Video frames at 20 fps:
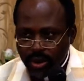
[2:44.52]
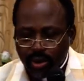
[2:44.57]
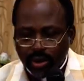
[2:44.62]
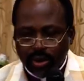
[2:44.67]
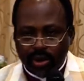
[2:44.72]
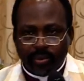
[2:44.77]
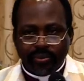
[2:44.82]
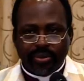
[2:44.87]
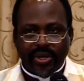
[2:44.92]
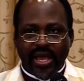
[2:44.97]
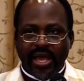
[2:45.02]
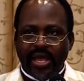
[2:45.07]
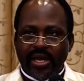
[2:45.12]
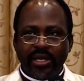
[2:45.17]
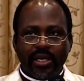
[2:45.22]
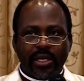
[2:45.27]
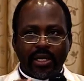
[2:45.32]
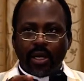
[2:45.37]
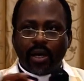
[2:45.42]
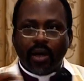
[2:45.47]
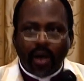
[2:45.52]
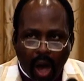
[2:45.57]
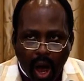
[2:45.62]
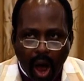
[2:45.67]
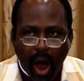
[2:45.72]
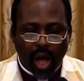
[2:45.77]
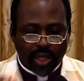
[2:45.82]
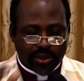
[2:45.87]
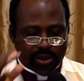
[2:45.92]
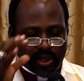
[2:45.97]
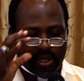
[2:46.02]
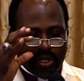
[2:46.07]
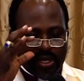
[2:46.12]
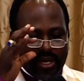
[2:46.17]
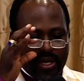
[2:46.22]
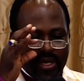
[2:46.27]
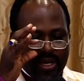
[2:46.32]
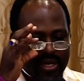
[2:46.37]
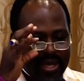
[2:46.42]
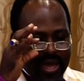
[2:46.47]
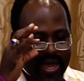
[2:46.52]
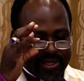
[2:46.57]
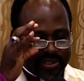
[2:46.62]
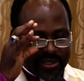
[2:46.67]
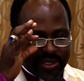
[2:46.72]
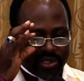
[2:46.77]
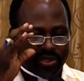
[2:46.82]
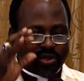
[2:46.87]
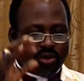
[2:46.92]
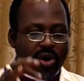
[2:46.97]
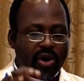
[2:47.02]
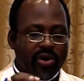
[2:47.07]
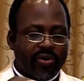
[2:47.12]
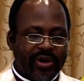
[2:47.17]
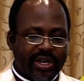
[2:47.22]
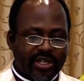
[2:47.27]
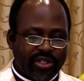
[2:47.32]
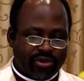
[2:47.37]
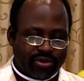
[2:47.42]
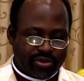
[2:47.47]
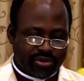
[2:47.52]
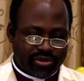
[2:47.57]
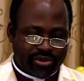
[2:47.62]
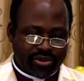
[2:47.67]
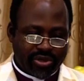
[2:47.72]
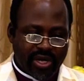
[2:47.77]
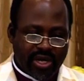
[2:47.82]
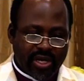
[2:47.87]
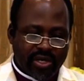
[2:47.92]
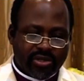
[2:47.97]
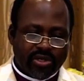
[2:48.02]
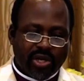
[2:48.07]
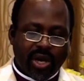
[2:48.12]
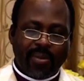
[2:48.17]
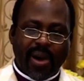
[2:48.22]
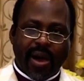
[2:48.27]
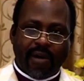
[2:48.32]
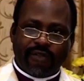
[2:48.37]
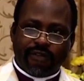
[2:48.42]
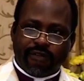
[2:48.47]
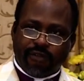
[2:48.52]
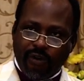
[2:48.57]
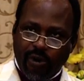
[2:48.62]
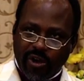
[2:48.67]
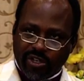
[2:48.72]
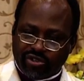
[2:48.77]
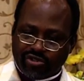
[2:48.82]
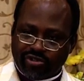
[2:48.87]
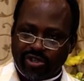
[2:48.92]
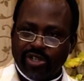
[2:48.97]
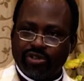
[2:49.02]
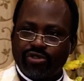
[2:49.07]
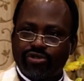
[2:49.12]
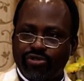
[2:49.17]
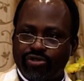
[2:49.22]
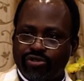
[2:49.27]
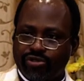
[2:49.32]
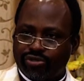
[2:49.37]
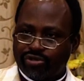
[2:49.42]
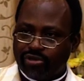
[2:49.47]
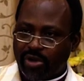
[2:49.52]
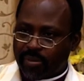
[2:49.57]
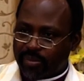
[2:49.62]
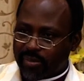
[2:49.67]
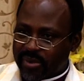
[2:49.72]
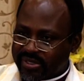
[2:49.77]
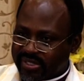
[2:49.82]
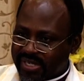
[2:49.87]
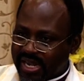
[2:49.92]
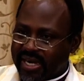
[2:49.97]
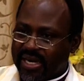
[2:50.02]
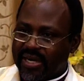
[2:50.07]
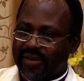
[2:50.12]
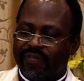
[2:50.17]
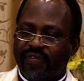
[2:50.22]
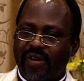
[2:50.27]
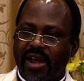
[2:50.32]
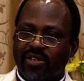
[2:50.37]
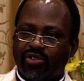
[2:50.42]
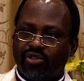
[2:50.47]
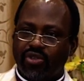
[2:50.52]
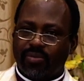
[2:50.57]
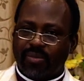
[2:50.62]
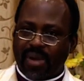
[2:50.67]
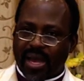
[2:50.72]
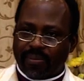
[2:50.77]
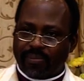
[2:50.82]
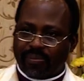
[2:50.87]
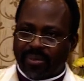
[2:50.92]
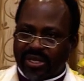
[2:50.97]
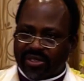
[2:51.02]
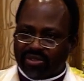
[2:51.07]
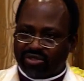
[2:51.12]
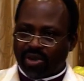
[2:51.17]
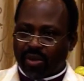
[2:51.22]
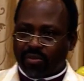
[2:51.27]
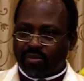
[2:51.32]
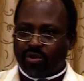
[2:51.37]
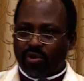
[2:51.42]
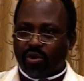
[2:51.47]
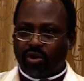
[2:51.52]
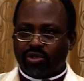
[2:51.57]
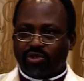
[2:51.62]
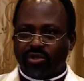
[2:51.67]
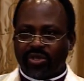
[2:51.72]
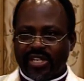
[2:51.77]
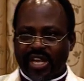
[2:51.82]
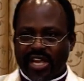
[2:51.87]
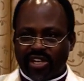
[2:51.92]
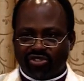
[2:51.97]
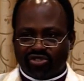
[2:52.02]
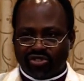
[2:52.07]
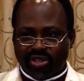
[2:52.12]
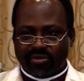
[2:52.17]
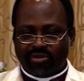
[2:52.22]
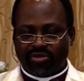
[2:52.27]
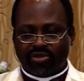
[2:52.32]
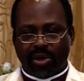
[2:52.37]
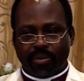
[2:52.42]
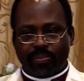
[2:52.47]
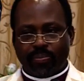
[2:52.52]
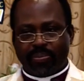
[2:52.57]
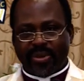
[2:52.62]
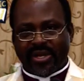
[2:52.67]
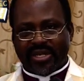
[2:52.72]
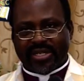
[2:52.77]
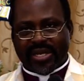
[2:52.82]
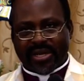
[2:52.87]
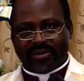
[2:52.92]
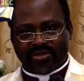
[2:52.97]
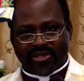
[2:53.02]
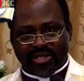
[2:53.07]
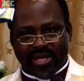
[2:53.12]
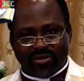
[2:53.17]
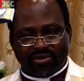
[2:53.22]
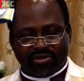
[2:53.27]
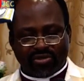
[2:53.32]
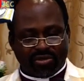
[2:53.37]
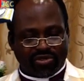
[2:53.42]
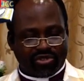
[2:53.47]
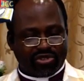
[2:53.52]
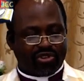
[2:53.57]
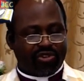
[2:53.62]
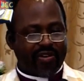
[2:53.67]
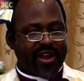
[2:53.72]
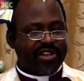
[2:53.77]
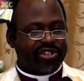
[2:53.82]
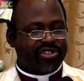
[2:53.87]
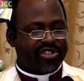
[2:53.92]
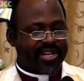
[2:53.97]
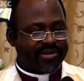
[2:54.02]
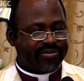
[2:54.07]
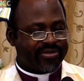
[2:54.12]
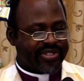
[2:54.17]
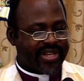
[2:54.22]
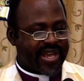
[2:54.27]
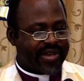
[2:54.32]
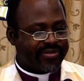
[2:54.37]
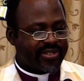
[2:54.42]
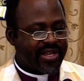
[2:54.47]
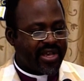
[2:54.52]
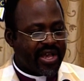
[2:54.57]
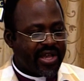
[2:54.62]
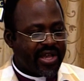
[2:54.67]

could be any God, has its own rituals. Some are false rituals, some sacrifice human beings, some go to the extreme, some beat themselves, some scratch themselves,